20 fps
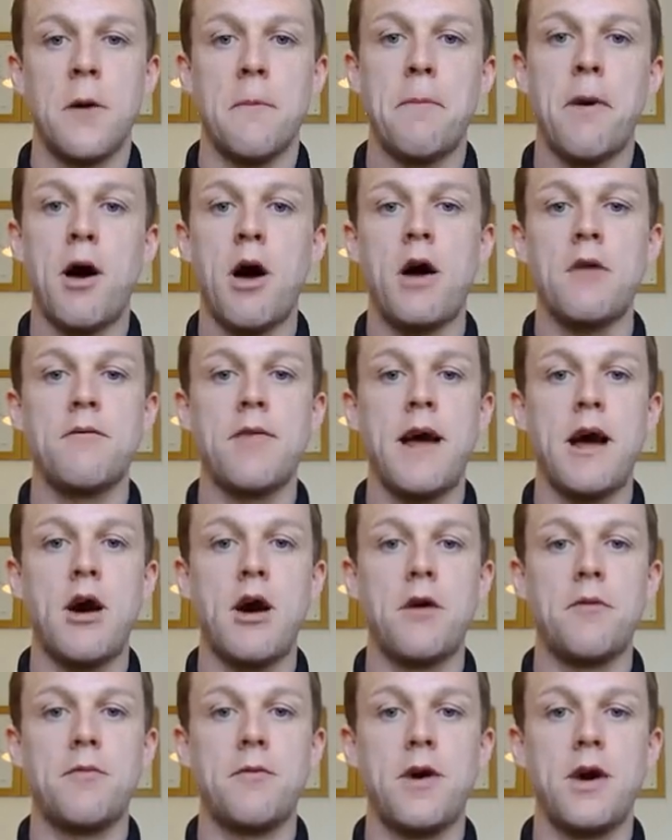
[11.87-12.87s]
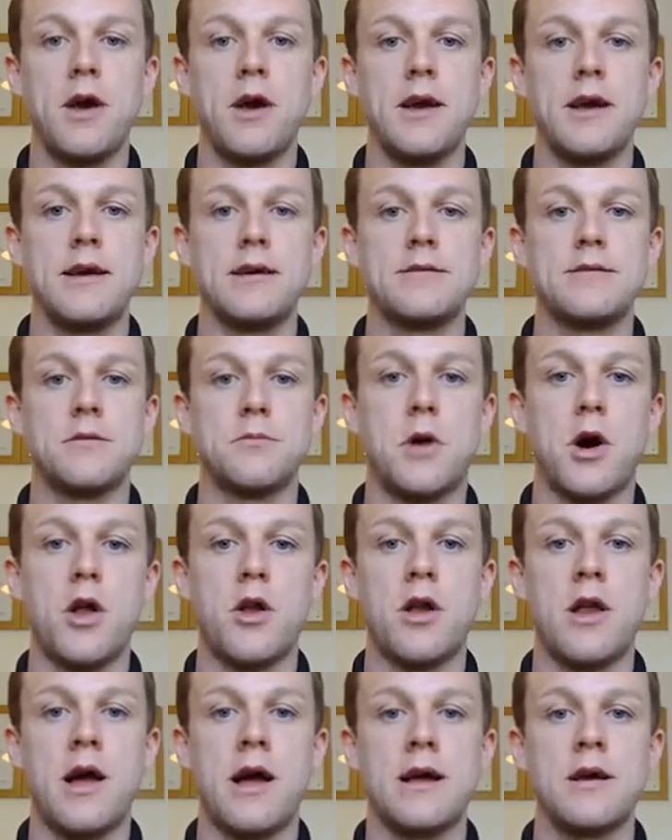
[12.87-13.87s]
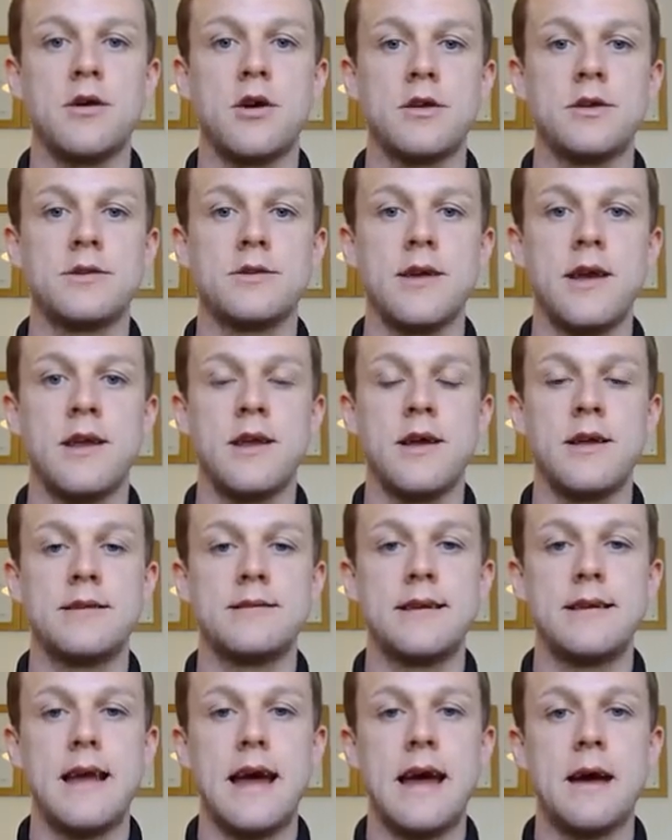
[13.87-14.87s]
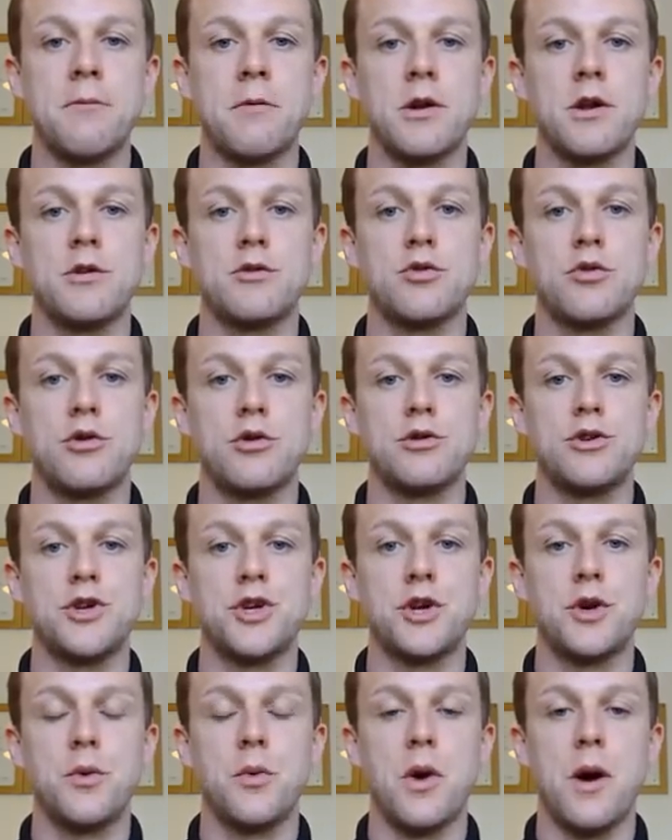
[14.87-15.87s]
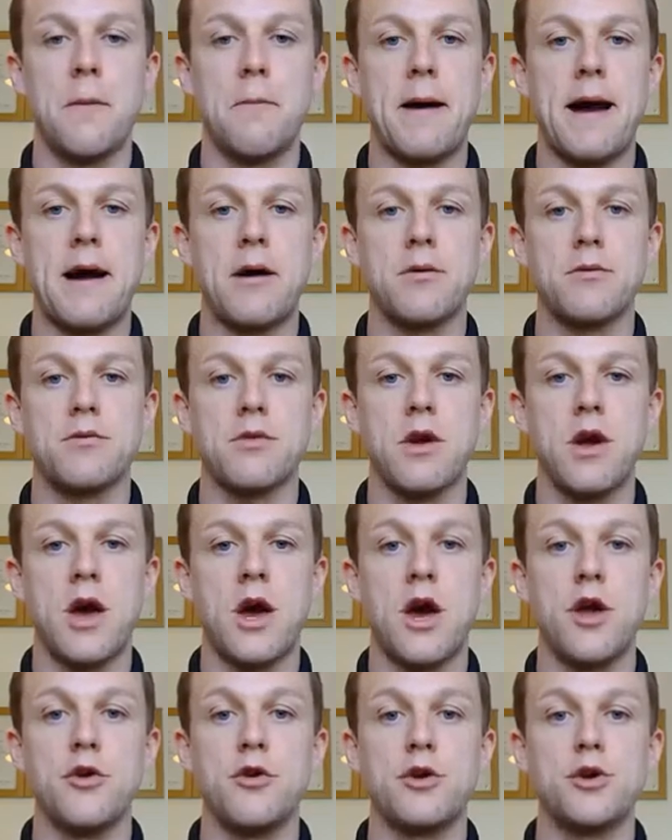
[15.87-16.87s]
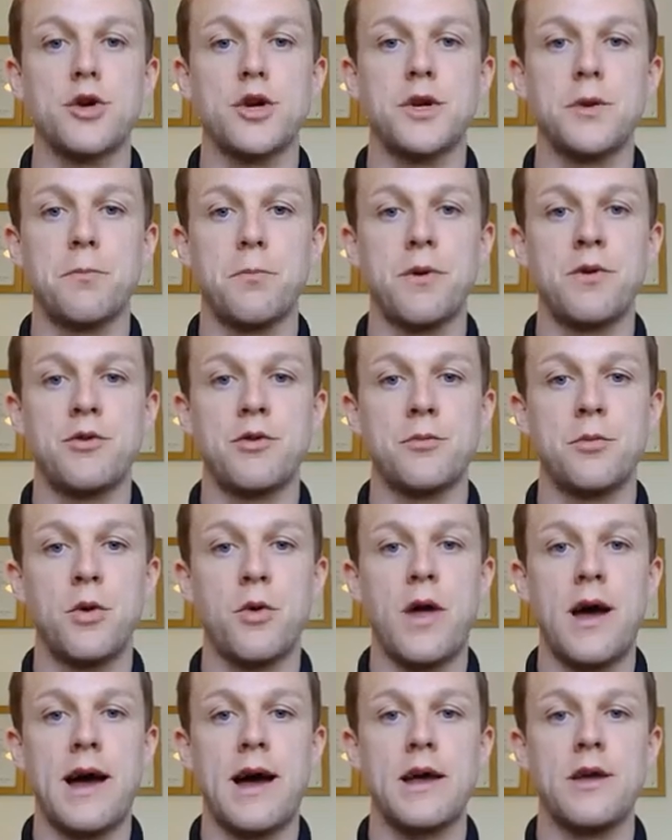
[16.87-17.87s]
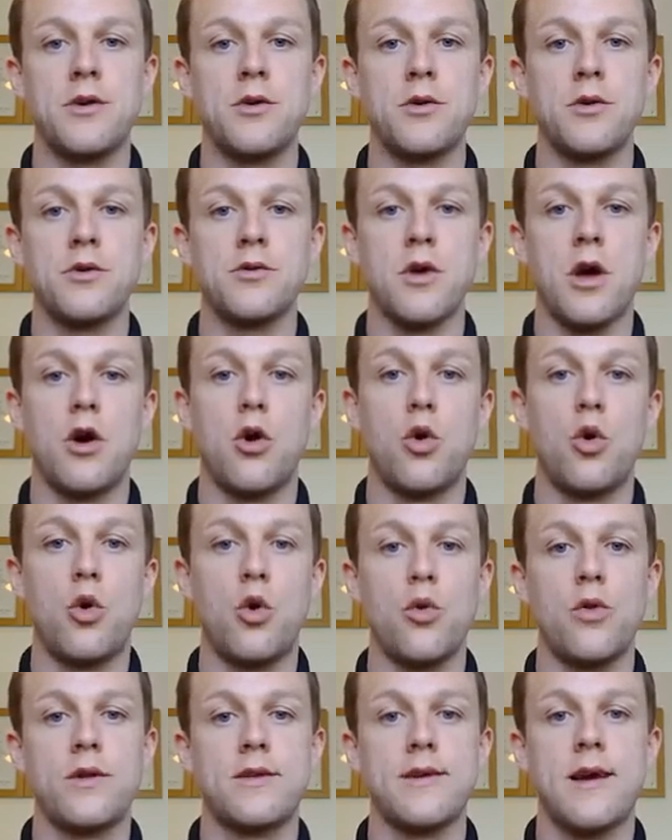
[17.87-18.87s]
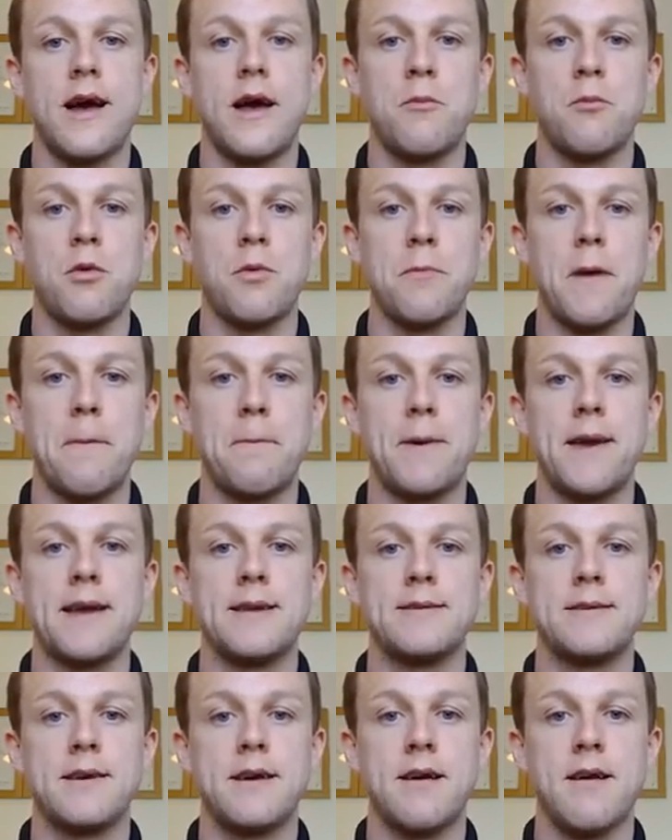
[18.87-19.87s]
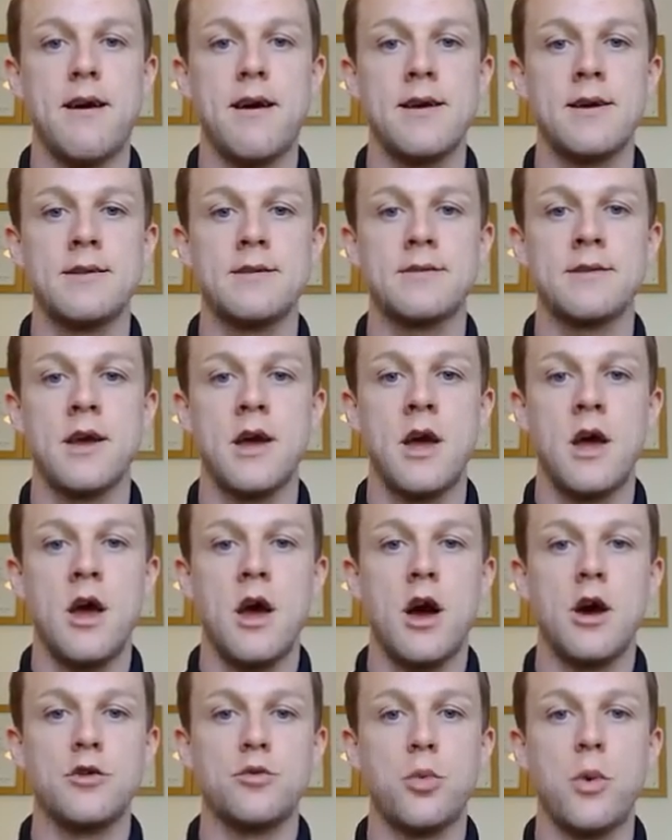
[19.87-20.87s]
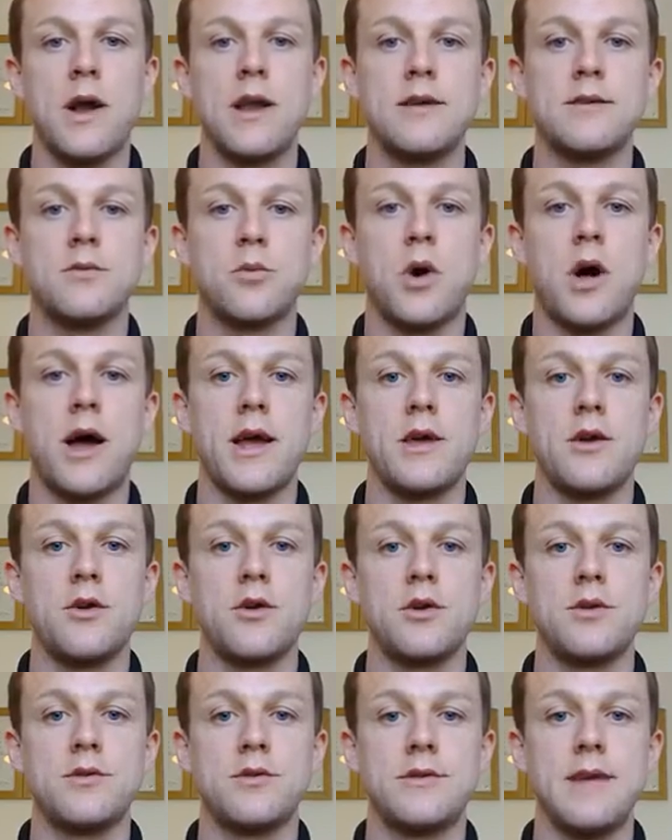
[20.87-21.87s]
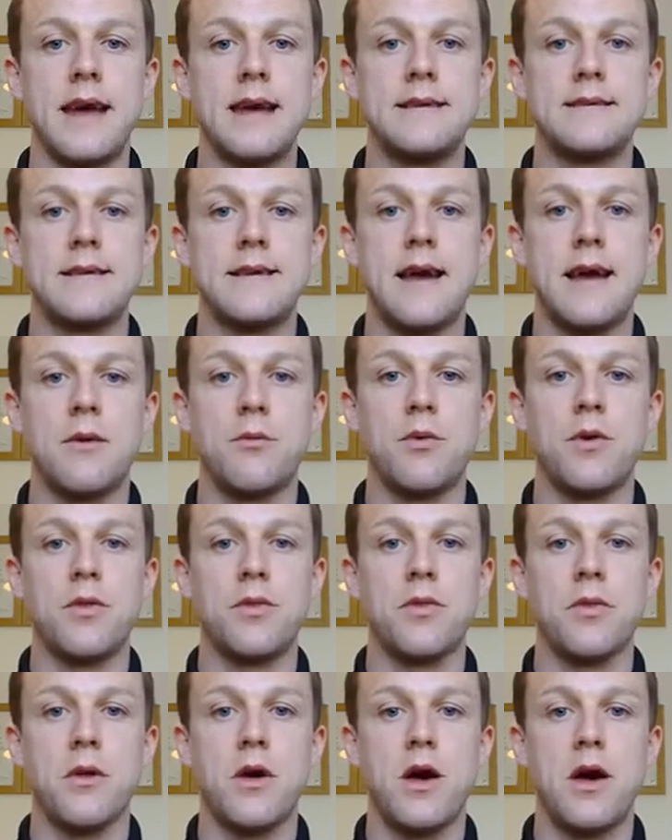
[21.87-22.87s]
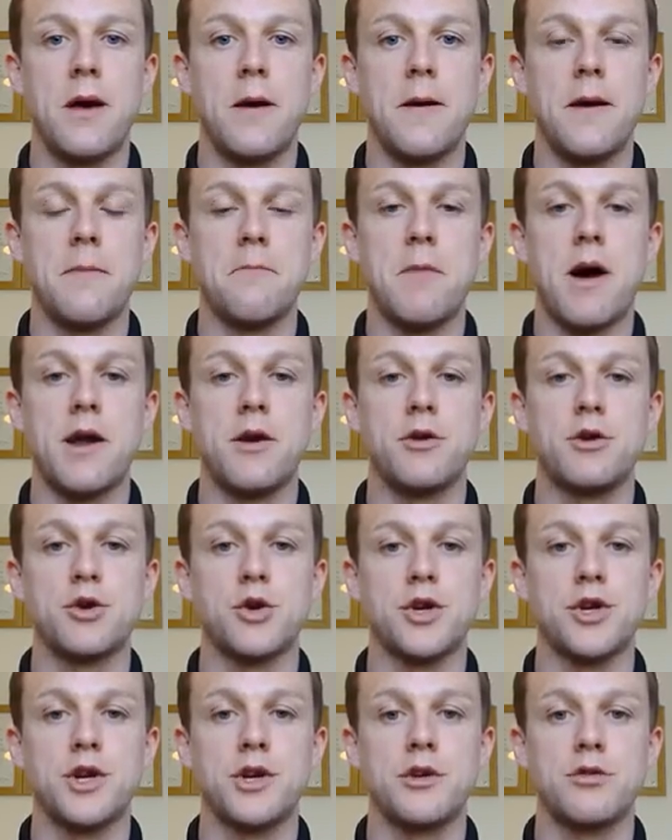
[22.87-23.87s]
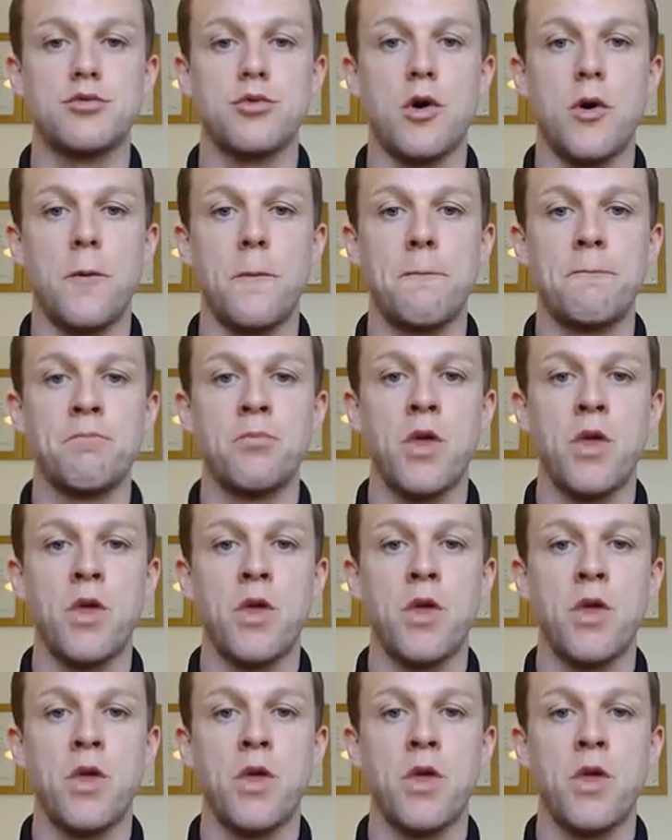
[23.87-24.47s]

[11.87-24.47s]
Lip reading: Part of that offer is some online content, and today I'm going to talk to you about a nutrition principle that I use all the time with my PT clients, as well as what I use day to day with in my nutritionist role.